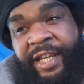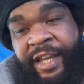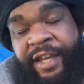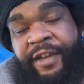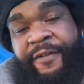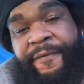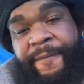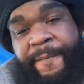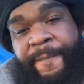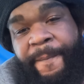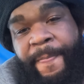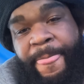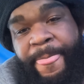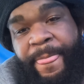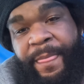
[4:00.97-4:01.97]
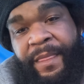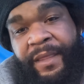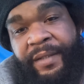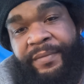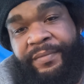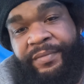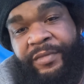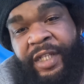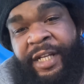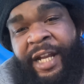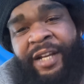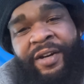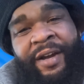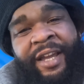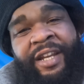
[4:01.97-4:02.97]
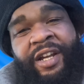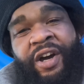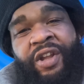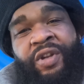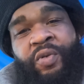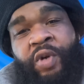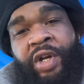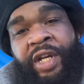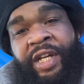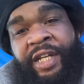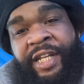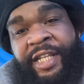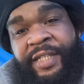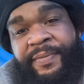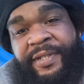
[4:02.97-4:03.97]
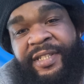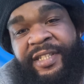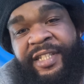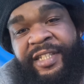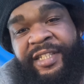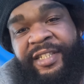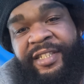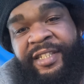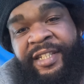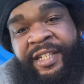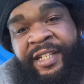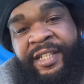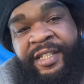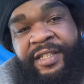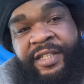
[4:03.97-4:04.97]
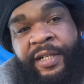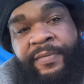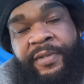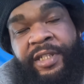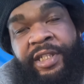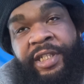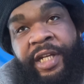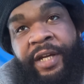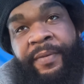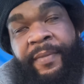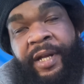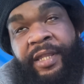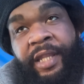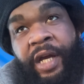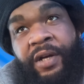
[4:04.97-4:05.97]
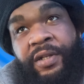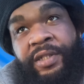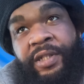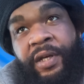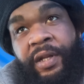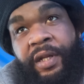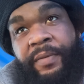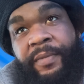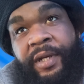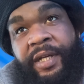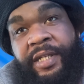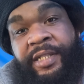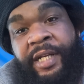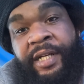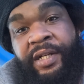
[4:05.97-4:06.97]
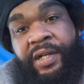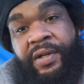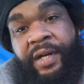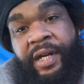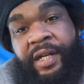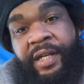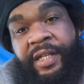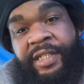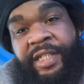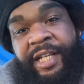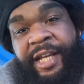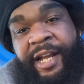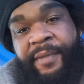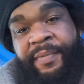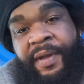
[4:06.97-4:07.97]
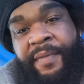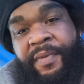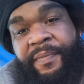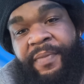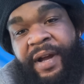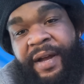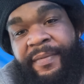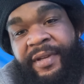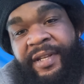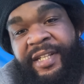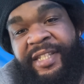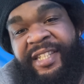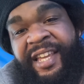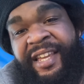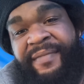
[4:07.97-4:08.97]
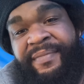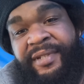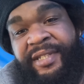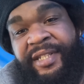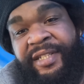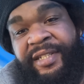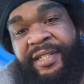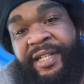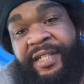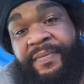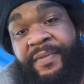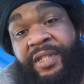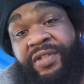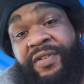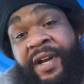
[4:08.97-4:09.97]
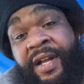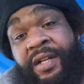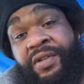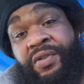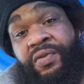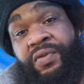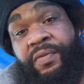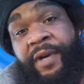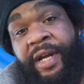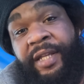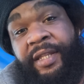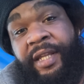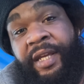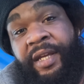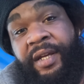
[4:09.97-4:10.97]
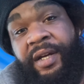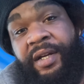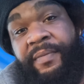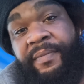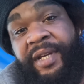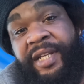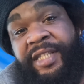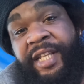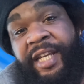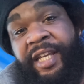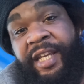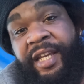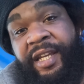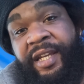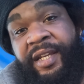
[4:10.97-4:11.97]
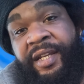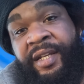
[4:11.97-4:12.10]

Yet, and I know I ain't the only one in this position. So I'm just sharing my thoughts on it because I know it's a lot of people probably in the same position that's been trying to do the right thing or the best they can.